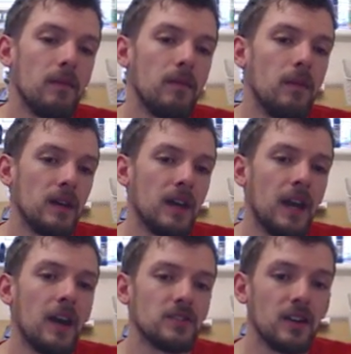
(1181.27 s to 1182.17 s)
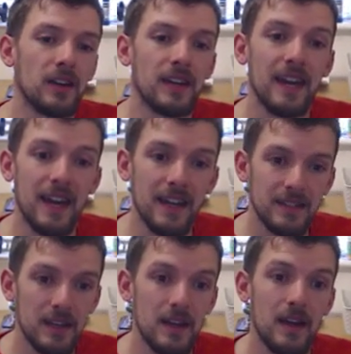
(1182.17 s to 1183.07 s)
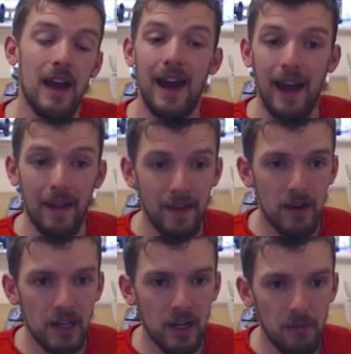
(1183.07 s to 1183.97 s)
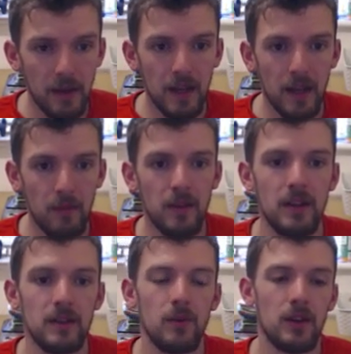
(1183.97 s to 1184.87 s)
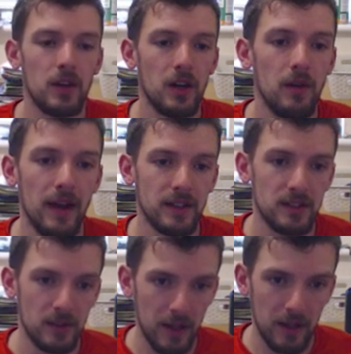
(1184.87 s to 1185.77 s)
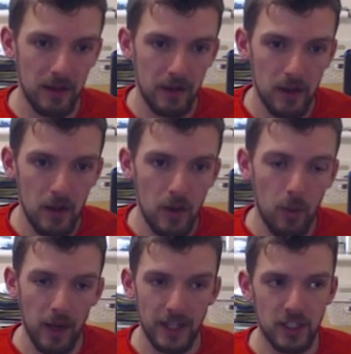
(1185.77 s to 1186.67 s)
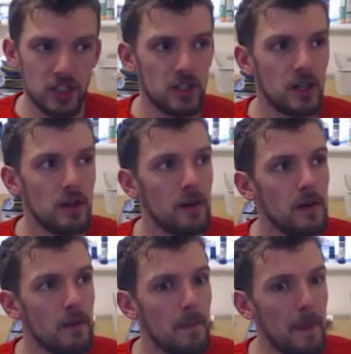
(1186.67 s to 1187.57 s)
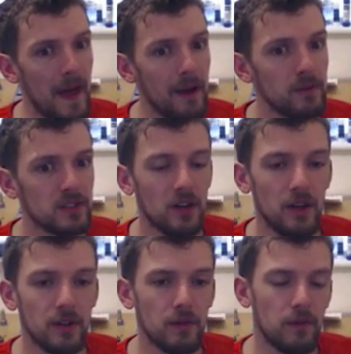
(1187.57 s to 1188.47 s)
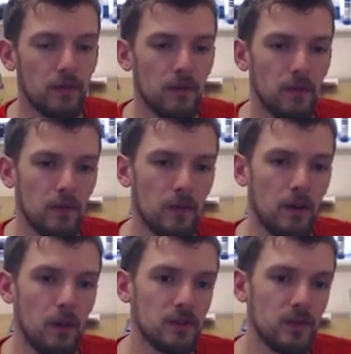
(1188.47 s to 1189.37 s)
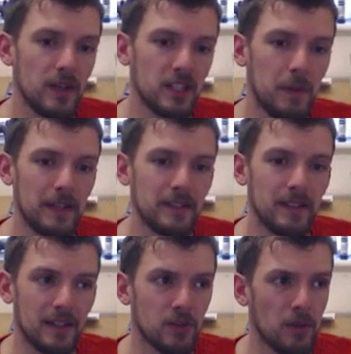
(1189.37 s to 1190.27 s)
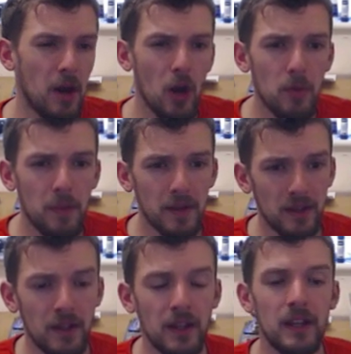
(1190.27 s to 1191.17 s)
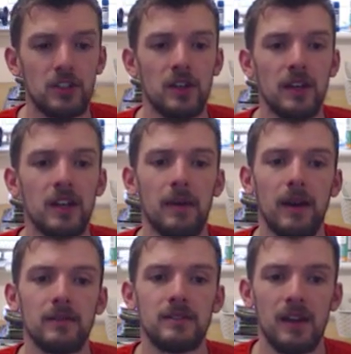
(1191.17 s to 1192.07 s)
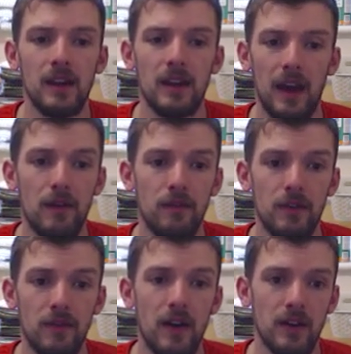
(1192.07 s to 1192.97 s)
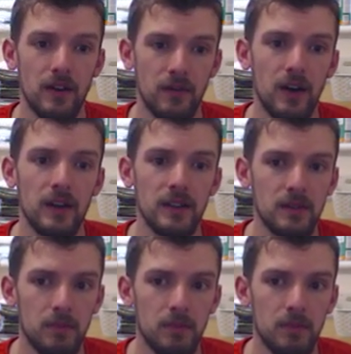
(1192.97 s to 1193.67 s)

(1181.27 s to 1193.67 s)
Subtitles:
like a Chaos Knight kit, and they're accompanying it with a codex as well, which that was kind of, I wasn't really expecting that. So I'm hoping that you're literally going to be able to take every variant of Knight